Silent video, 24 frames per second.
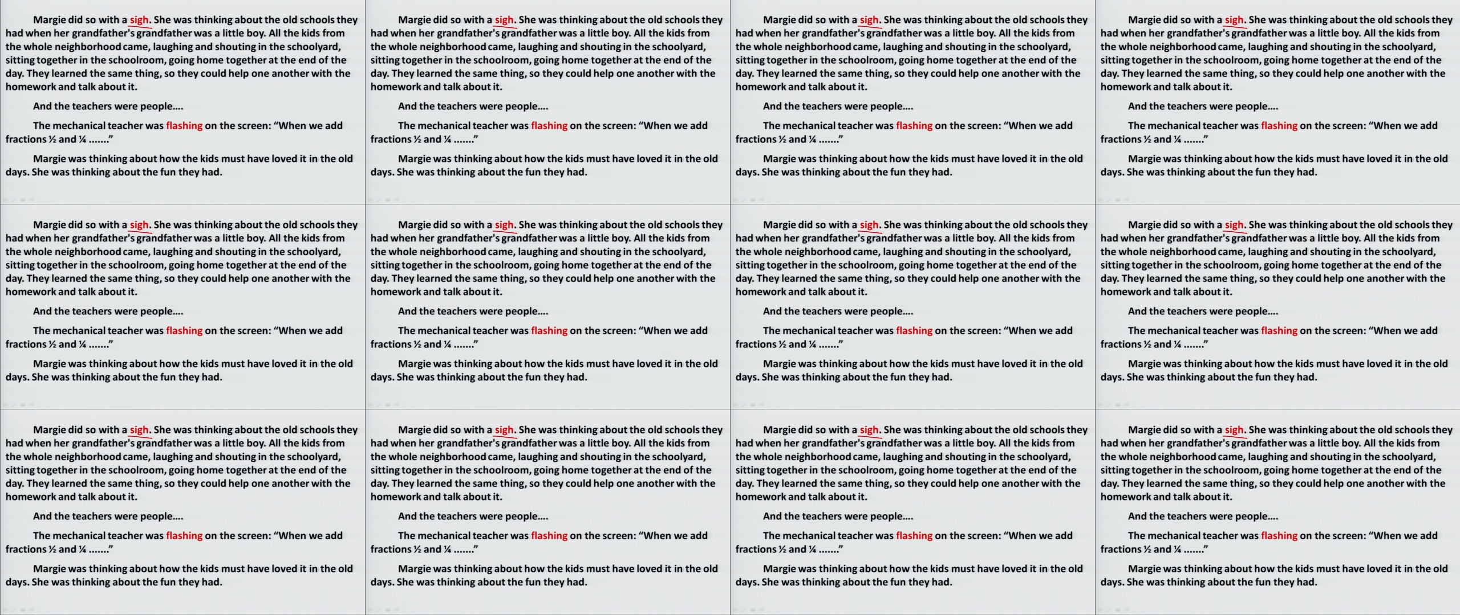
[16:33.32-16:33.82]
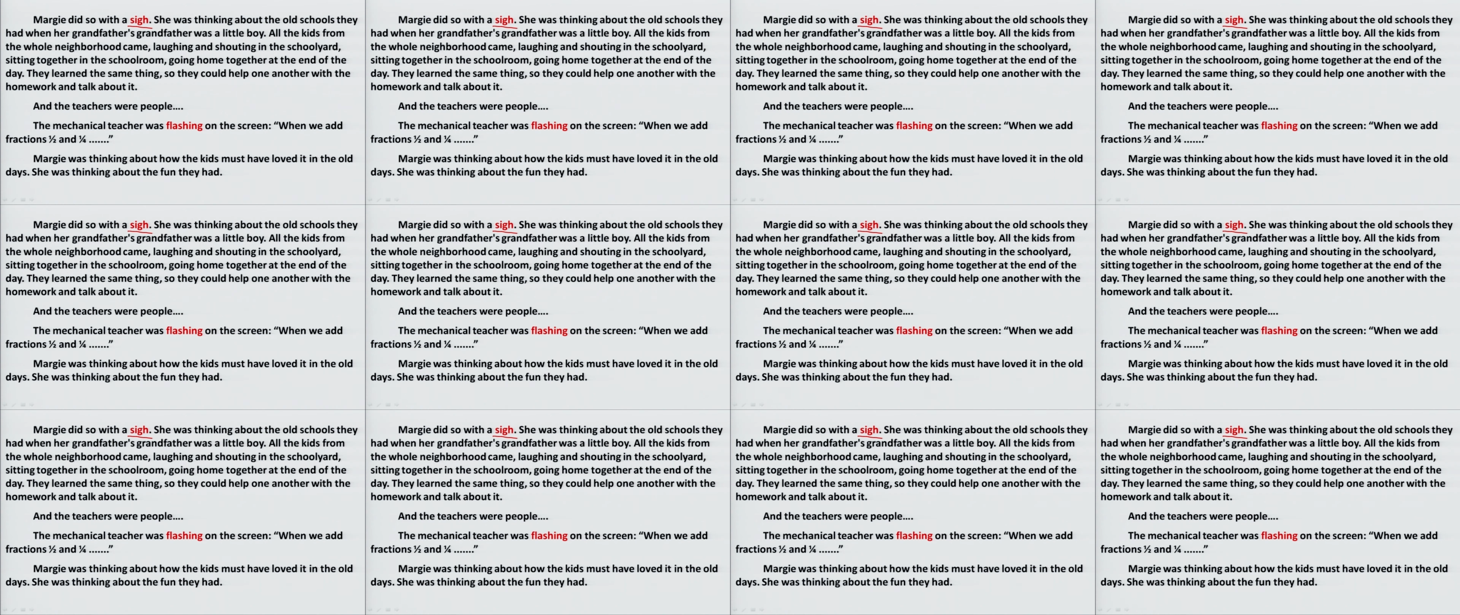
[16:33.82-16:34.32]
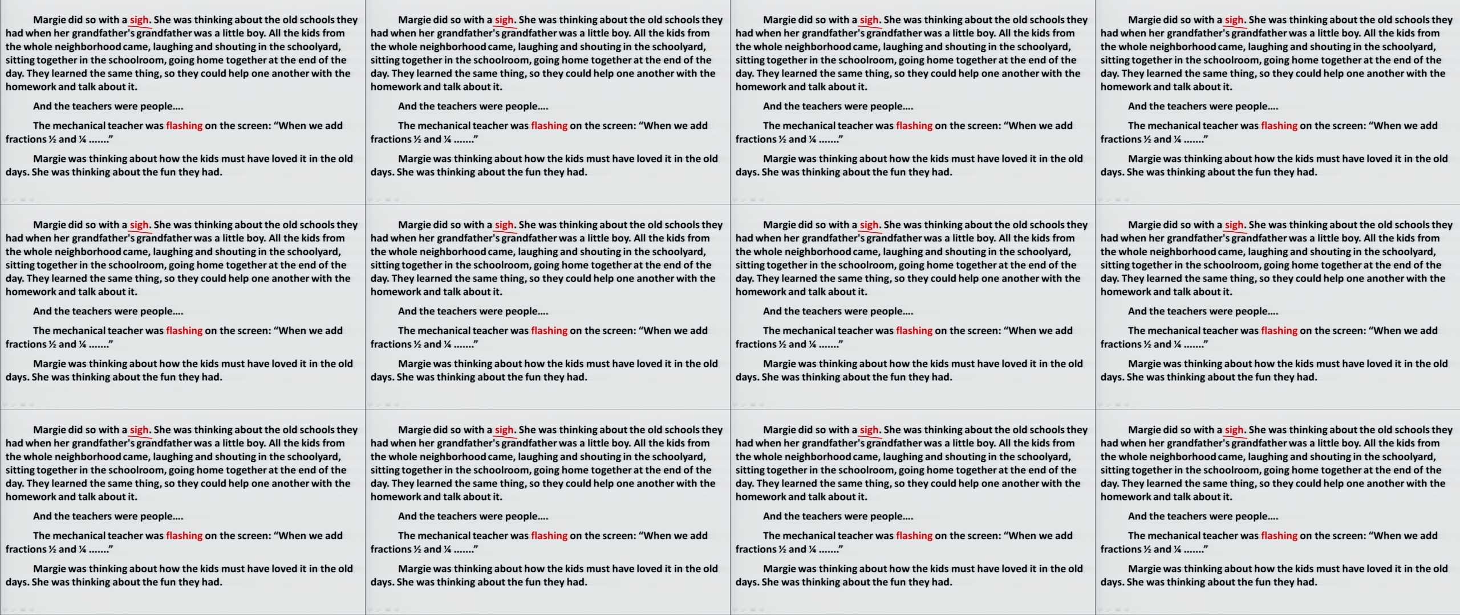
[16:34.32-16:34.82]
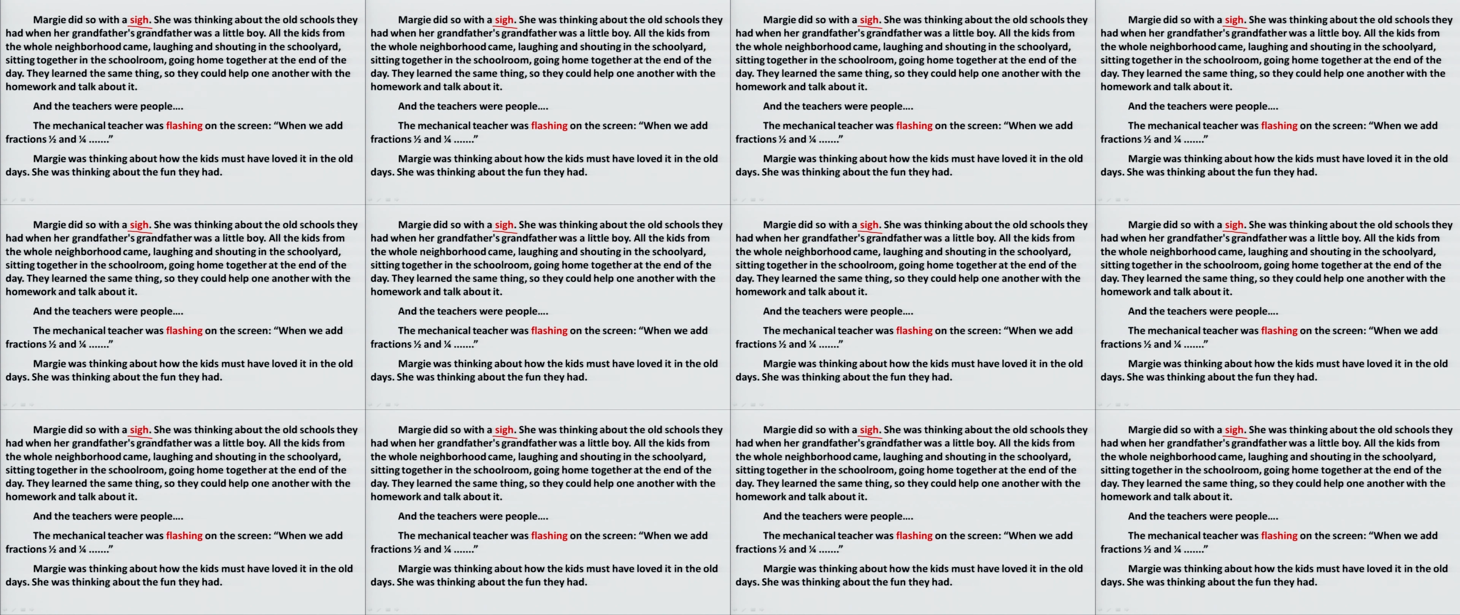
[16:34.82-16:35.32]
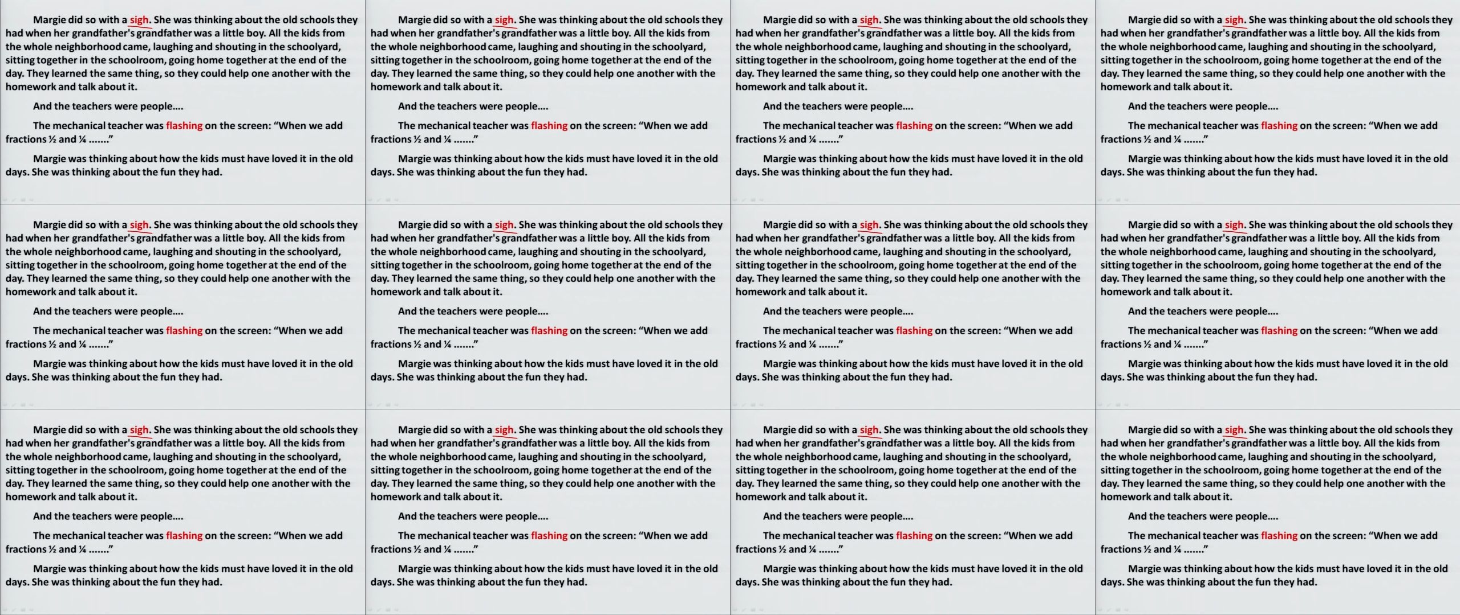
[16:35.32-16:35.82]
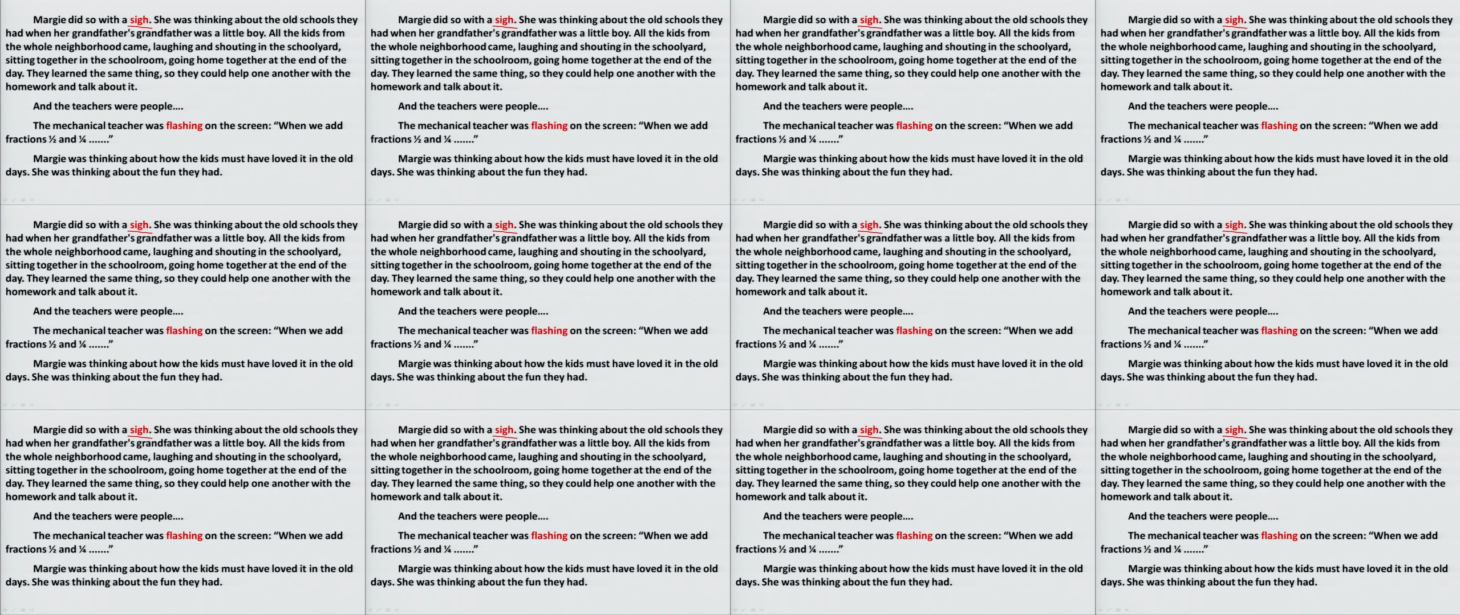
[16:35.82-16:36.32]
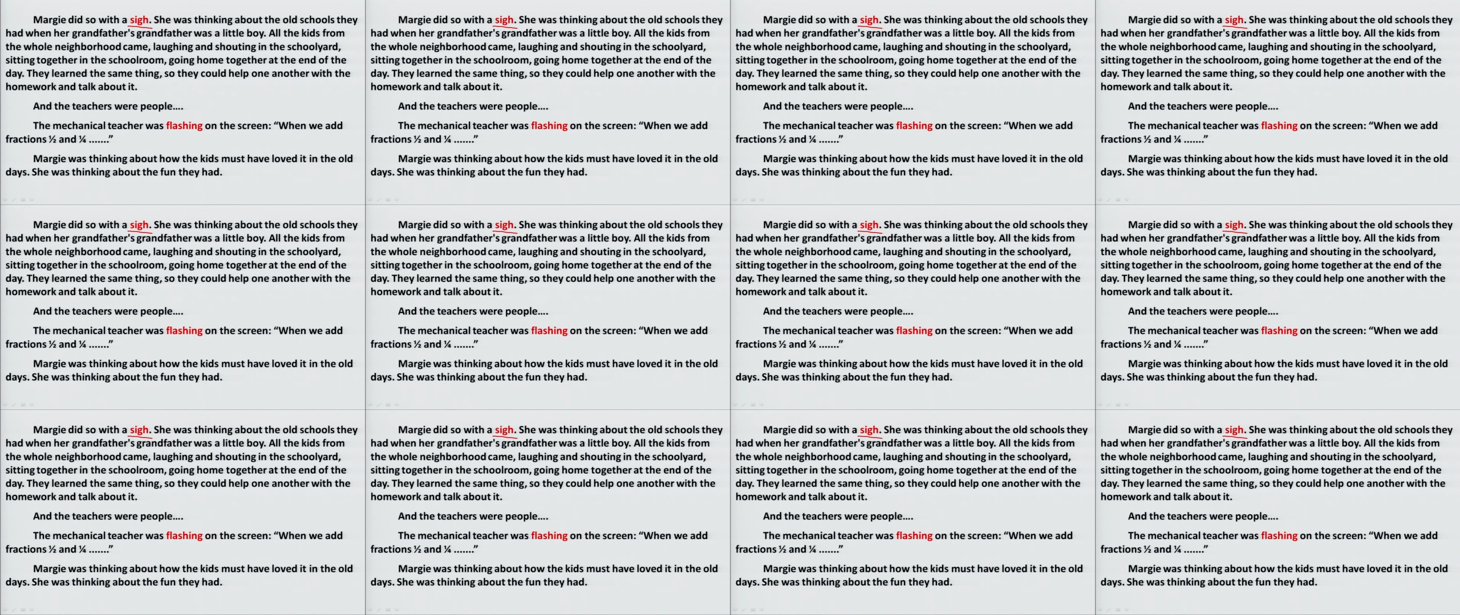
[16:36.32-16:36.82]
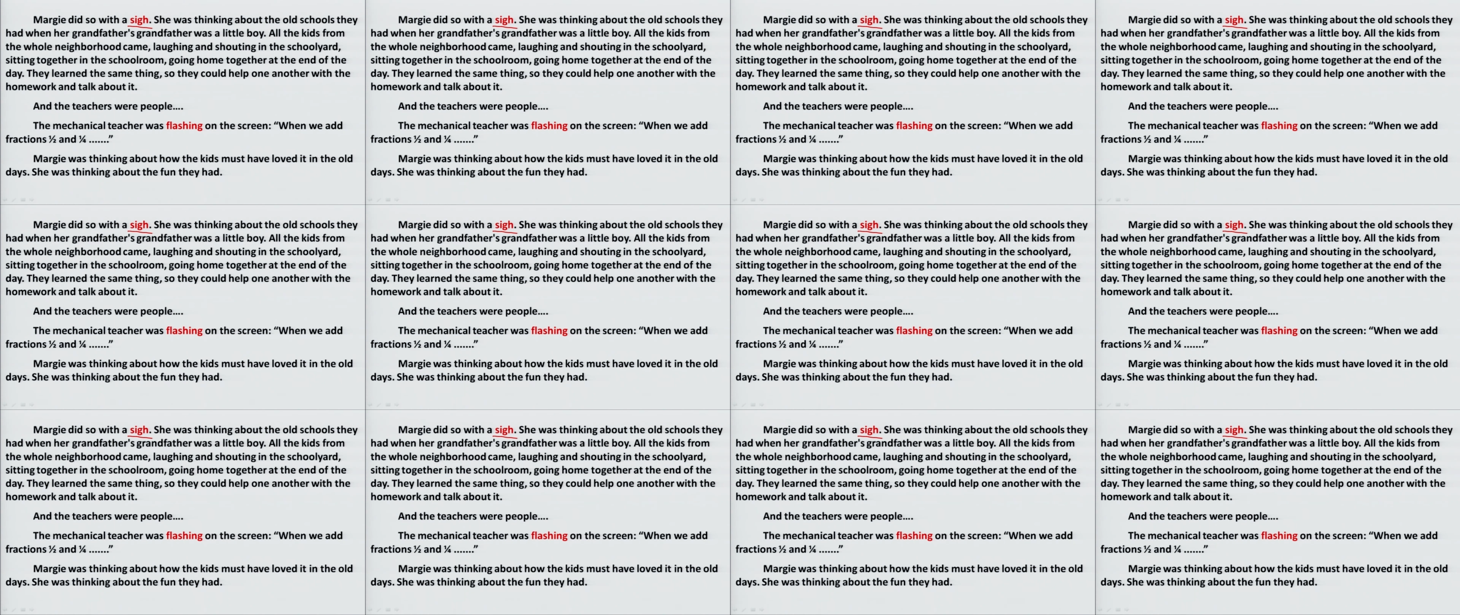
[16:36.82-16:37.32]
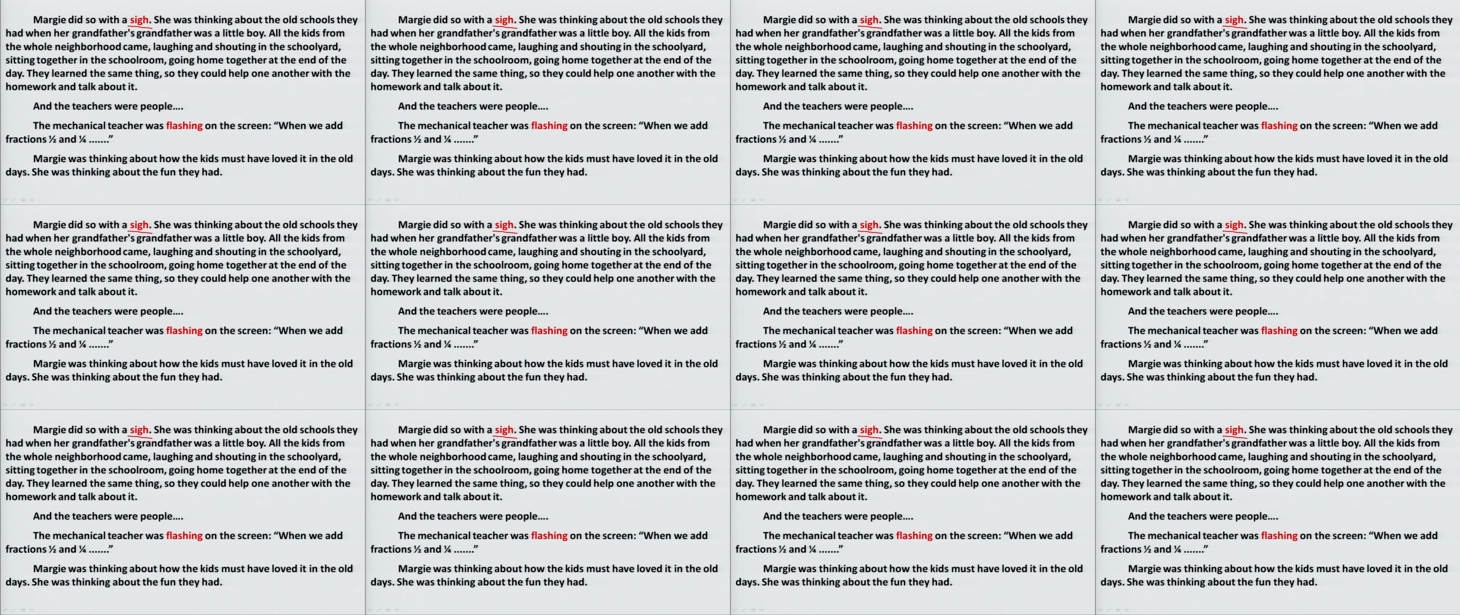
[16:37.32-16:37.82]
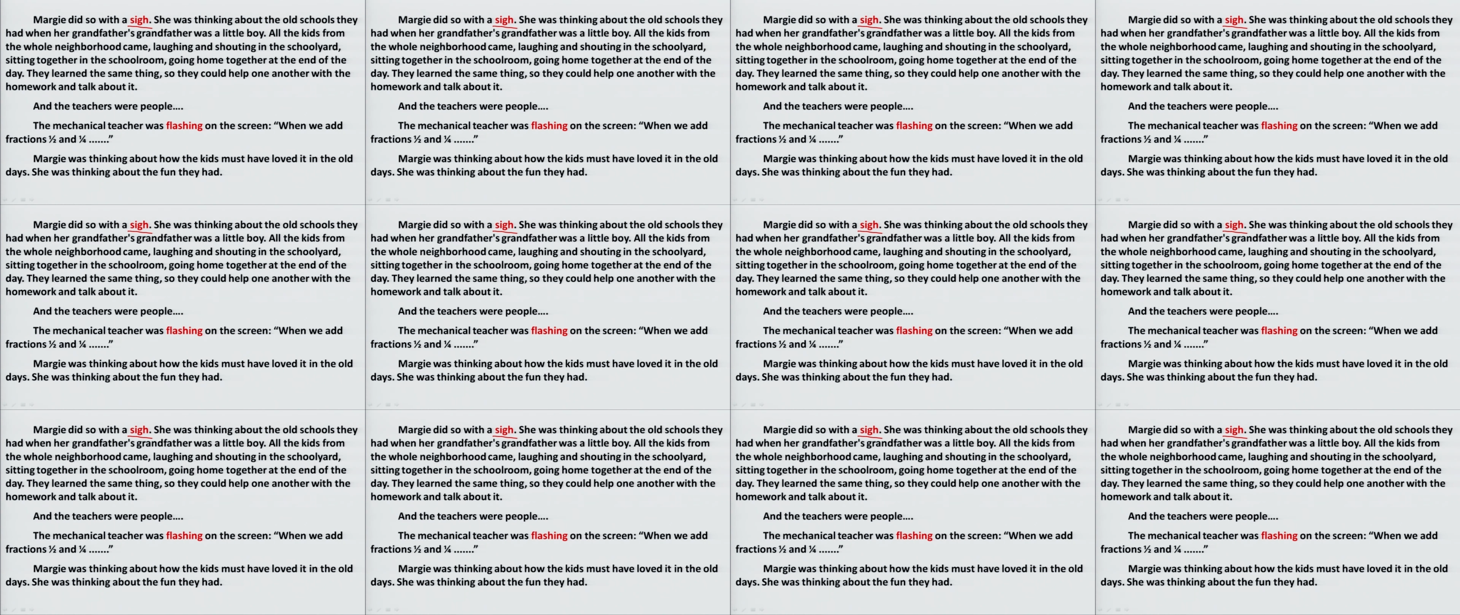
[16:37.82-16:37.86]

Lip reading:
Nobody's mouth can be seen.